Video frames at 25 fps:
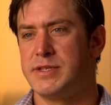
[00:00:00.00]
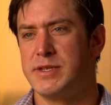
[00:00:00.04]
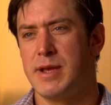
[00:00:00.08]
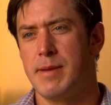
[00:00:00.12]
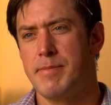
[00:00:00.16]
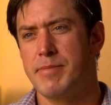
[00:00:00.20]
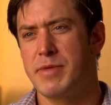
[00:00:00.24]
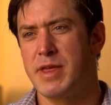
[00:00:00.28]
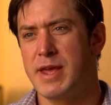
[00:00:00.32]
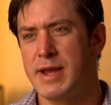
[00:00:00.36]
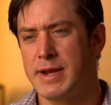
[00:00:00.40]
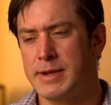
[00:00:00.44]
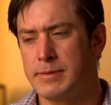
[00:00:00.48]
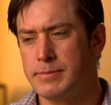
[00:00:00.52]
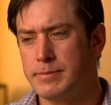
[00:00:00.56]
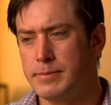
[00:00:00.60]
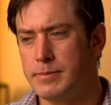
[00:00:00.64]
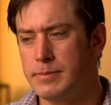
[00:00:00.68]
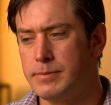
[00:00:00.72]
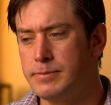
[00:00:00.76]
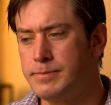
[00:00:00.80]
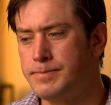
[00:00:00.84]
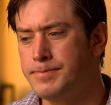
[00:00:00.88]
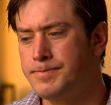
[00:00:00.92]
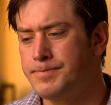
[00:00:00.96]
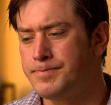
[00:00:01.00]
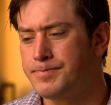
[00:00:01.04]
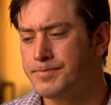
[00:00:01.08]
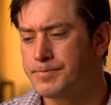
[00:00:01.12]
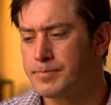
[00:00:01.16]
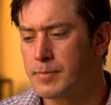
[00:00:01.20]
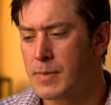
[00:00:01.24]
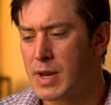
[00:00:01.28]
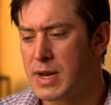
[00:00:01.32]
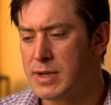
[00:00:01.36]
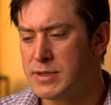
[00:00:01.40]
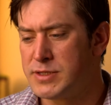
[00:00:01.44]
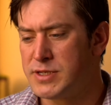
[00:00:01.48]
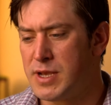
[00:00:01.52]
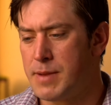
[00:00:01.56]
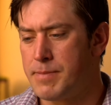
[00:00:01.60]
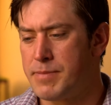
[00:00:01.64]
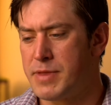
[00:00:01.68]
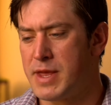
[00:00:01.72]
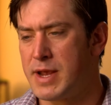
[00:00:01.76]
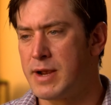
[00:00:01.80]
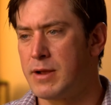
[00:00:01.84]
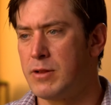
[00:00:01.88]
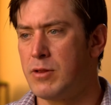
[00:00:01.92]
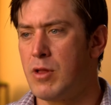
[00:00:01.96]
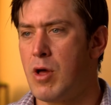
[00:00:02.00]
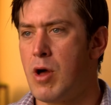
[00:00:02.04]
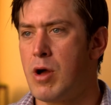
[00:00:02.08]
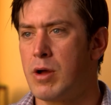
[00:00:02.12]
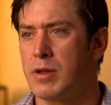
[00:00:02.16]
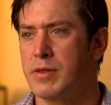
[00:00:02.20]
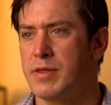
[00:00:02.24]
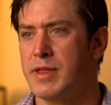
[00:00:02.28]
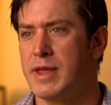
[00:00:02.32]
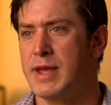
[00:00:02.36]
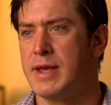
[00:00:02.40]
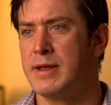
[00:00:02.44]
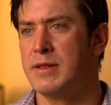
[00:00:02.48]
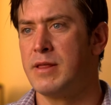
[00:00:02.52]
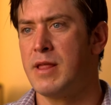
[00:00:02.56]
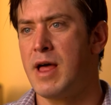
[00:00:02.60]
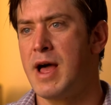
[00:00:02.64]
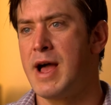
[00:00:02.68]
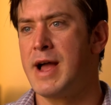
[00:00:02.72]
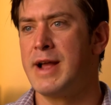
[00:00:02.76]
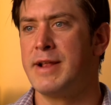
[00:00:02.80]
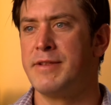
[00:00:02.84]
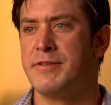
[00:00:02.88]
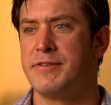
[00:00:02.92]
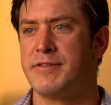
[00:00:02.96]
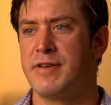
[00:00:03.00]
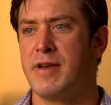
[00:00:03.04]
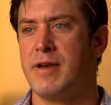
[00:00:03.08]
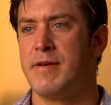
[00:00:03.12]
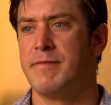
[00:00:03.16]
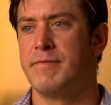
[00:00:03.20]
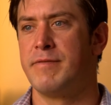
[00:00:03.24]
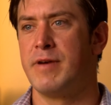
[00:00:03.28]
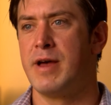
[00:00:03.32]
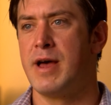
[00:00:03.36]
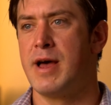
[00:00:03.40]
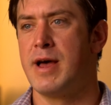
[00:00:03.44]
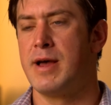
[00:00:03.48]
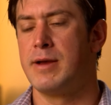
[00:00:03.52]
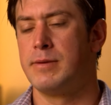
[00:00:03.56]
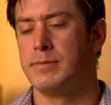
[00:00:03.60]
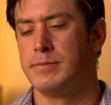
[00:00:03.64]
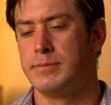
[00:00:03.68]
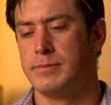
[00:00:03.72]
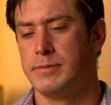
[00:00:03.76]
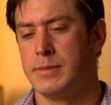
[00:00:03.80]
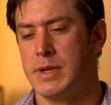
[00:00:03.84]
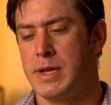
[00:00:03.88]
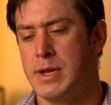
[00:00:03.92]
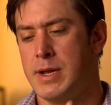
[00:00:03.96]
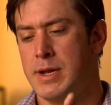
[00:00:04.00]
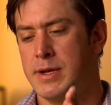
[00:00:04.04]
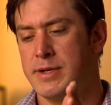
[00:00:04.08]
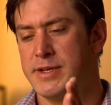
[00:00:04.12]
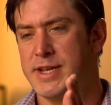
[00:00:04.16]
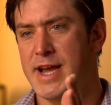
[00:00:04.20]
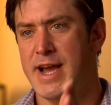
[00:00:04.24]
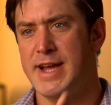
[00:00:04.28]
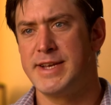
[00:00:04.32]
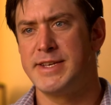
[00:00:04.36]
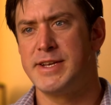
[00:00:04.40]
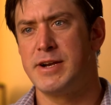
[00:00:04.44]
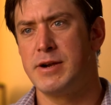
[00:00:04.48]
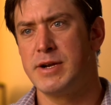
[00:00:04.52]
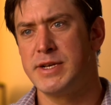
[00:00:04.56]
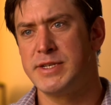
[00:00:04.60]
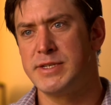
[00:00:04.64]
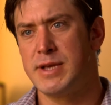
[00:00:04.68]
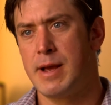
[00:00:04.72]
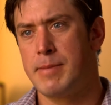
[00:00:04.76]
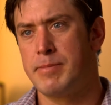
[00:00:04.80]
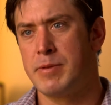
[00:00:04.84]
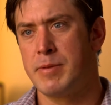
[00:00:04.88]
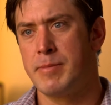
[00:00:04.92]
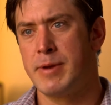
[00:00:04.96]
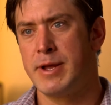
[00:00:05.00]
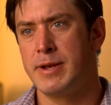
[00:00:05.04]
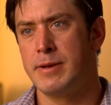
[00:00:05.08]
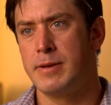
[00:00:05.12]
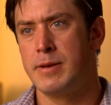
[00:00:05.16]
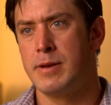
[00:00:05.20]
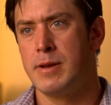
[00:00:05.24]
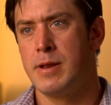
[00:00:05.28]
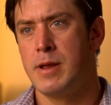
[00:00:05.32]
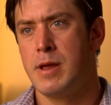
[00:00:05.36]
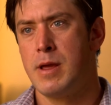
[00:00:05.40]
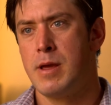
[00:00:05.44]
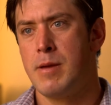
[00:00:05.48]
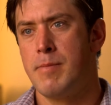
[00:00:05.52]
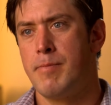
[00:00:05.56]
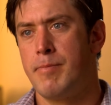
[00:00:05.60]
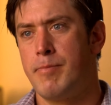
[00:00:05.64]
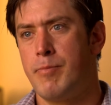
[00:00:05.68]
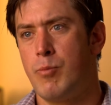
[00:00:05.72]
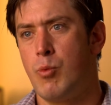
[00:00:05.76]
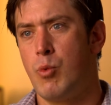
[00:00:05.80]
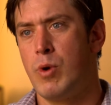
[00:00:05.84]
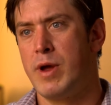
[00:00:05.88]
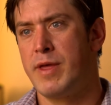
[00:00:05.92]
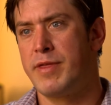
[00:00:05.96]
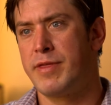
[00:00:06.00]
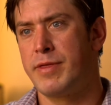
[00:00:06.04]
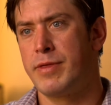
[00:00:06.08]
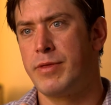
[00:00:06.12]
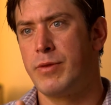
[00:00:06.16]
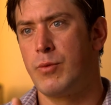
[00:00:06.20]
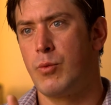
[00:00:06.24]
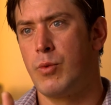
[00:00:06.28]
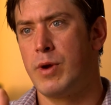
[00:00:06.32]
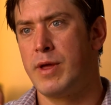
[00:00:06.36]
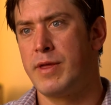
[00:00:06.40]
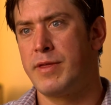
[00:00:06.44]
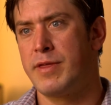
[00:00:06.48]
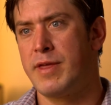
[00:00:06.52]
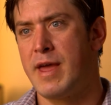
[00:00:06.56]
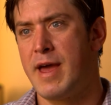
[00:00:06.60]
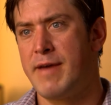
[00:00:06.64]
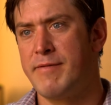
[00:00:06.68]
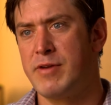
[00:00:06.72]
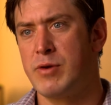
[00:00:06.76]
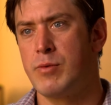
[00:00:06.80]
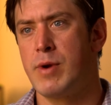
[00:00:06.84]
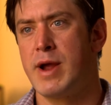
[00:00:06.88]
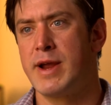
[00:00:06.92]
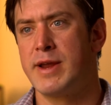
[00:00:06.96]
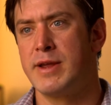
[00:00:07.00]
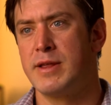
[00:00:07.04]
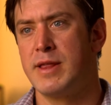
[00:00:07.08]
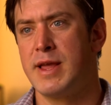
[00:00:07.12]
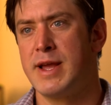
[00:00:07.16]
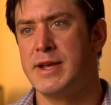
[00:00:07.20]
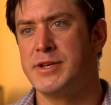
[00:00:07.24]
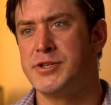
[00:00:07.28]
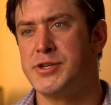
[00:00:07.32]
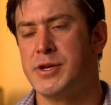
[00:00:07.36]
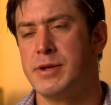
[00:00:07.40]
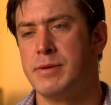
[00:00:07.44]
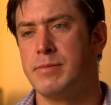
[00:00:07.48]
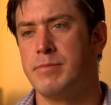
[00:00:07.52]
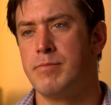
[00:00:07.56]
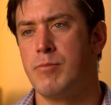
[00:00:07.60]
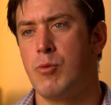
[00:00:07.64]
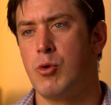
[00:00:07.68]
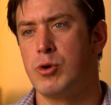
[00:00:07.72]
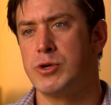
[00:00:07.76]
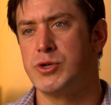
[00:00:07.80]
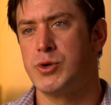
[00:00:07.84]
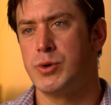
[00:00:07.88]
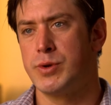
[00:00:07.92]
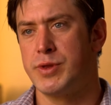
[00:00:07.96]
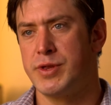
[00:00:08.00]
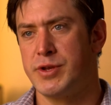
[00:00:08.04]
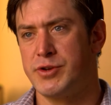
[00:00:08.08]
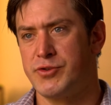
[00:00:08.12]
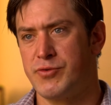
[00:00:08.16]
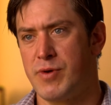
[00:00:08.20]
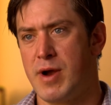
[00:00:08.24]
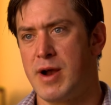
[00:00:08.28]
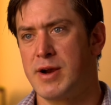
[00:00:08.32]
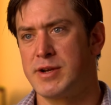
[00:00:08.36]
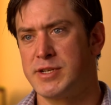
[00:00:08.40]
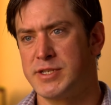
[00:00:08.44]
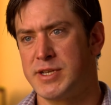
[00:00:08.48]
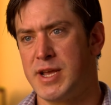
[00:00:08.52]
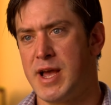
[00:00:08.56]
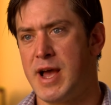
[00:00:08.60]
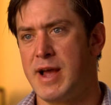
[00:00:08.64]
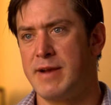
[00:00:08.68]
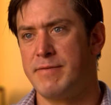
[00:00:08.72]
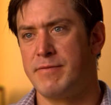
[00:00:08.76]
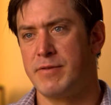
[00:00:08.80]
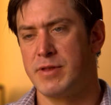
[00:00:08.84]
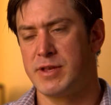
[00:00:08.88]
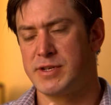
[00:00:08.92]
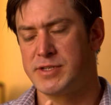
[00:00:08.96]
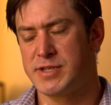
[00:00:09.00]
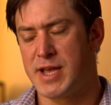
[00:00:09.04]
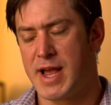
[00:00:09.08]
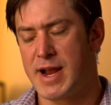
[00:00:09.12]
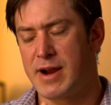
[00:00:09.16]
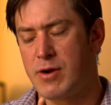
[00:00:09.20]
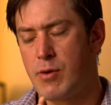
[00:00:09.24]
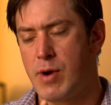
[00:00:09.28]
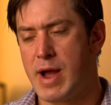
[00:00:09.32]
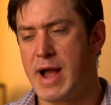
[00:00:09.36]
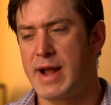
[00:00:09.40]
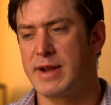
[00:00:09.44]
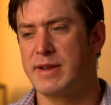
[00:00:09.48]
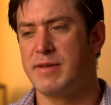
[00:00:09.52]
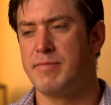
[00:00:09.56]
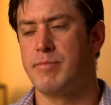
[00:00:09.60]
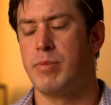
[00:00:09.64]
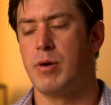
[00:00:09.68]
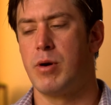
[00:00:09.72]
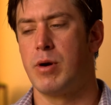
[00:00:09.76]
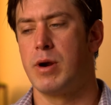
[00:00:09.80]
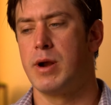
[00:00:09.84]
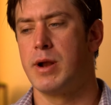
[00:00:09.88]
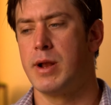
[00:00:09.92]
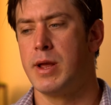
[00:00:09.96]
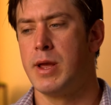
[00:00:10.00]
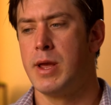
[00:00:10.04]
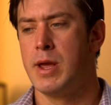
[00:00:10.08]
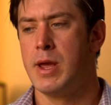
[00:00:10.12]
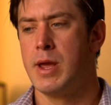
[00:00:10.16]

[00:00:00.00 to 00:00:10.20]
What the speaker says: something along the lines of dietary supplement with heavy regulation, more toward the drug side for the psychoactive part,